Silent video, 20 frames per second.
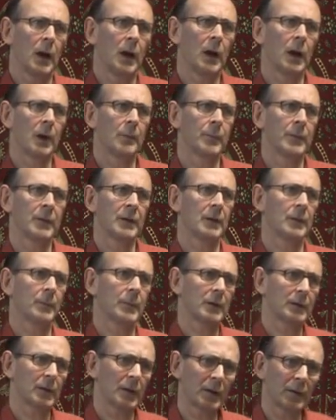but
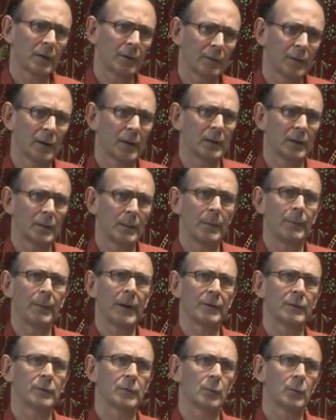it could certainly be
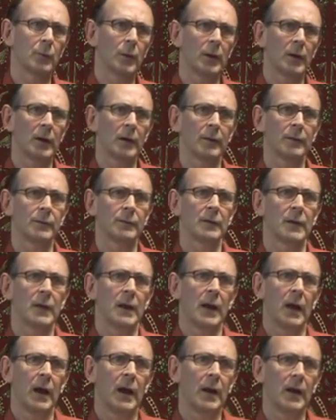better or worse.
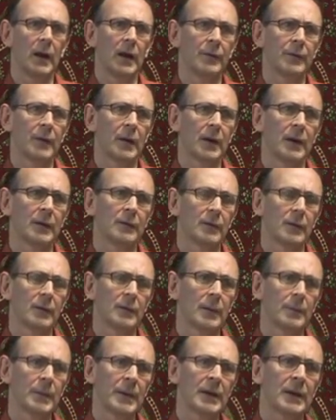And
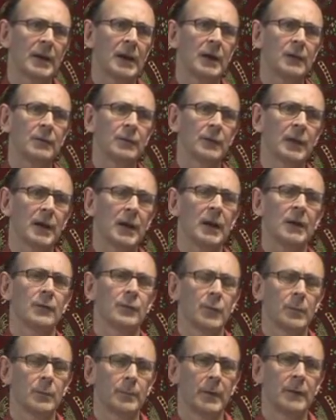they're being cared
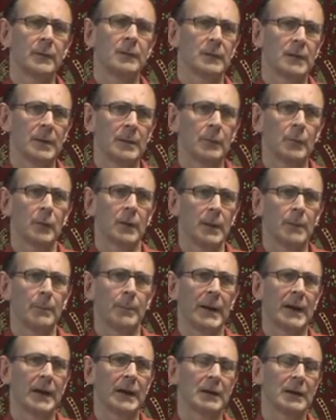for mostly quite
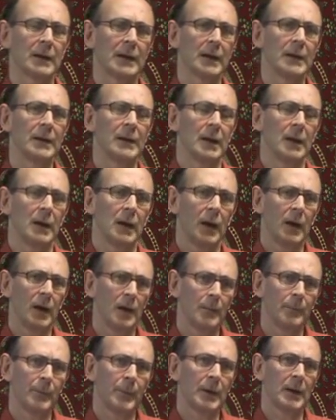badly
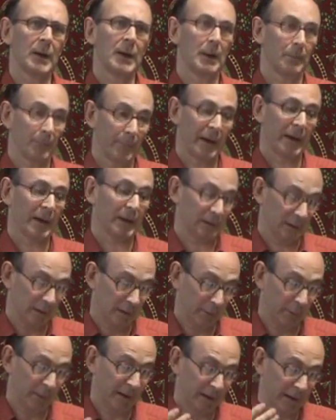by
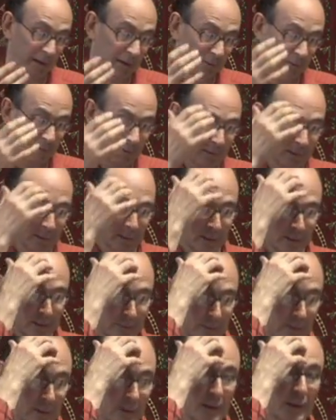badly paid
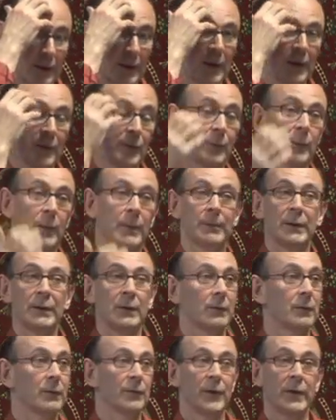other women
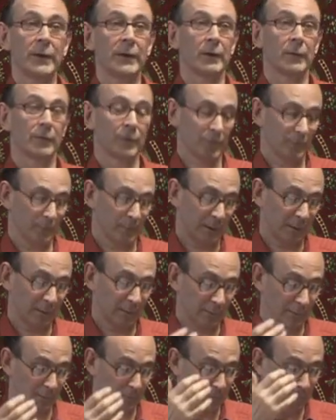who are very often
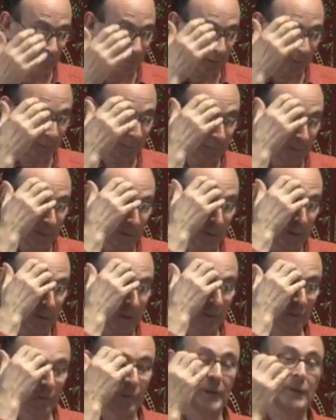mothers themselves,
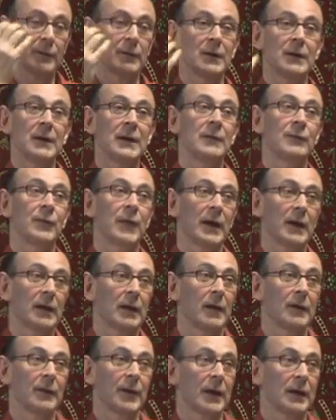and they've had to leave
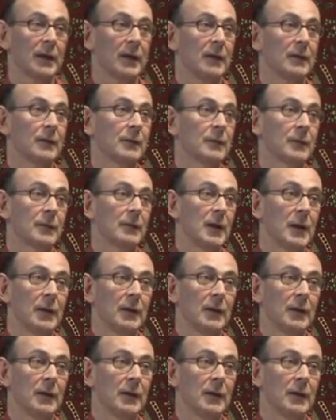their kids